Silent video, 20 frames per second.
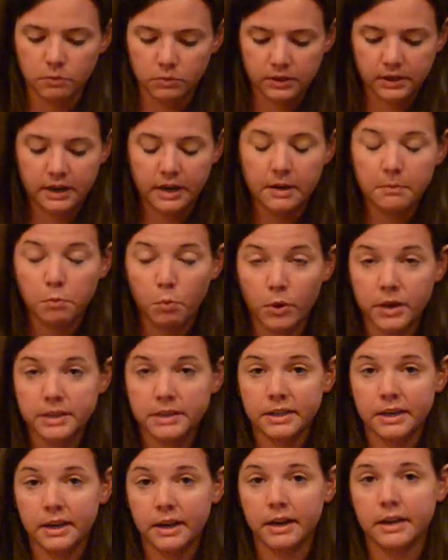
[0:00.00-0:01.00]
keep
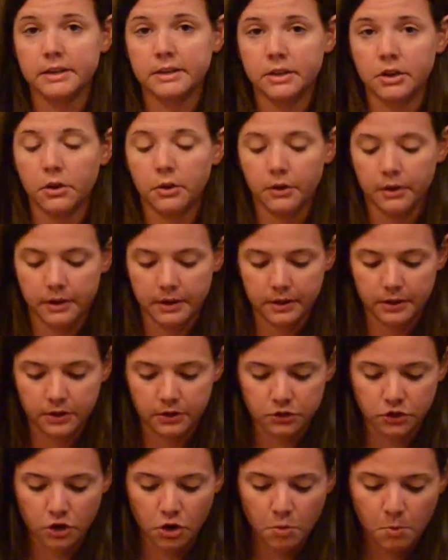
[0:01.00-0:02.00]
whisking until
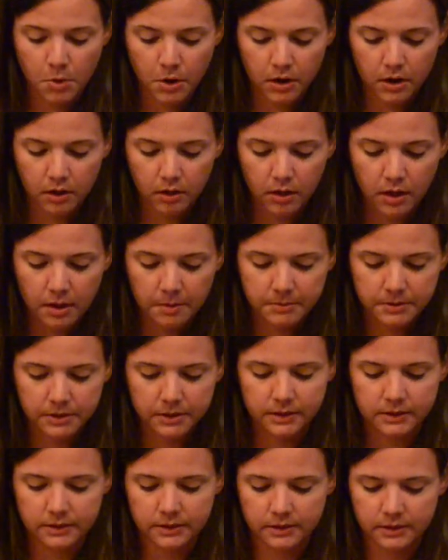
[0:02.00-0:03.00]
there's no more clumps,
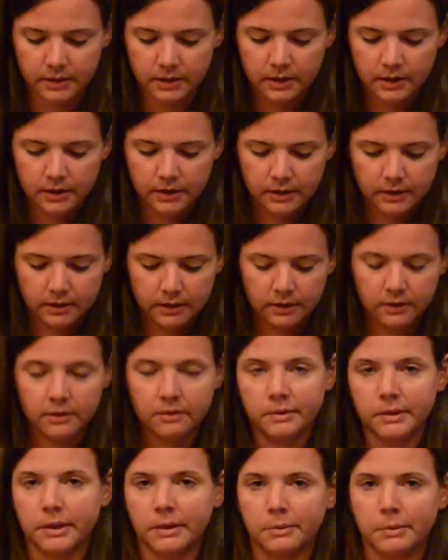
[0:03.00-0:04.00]
because you
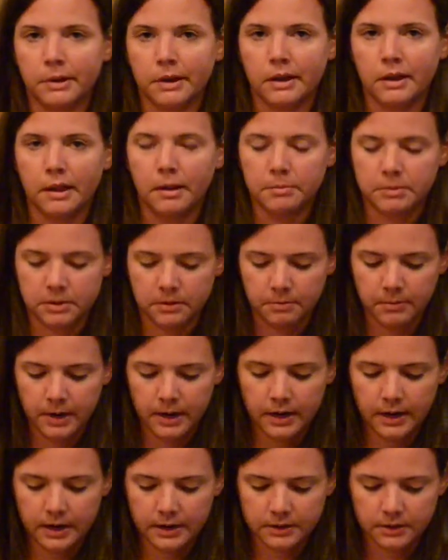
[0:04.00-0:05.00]
don't really want clumps of
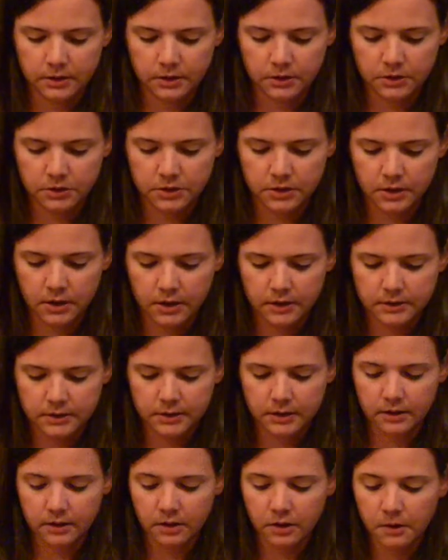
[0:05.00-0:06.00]
mayonnaise on your sauce
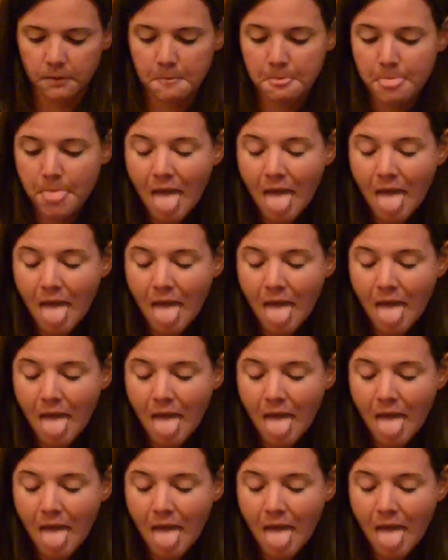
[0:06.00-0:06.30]
either.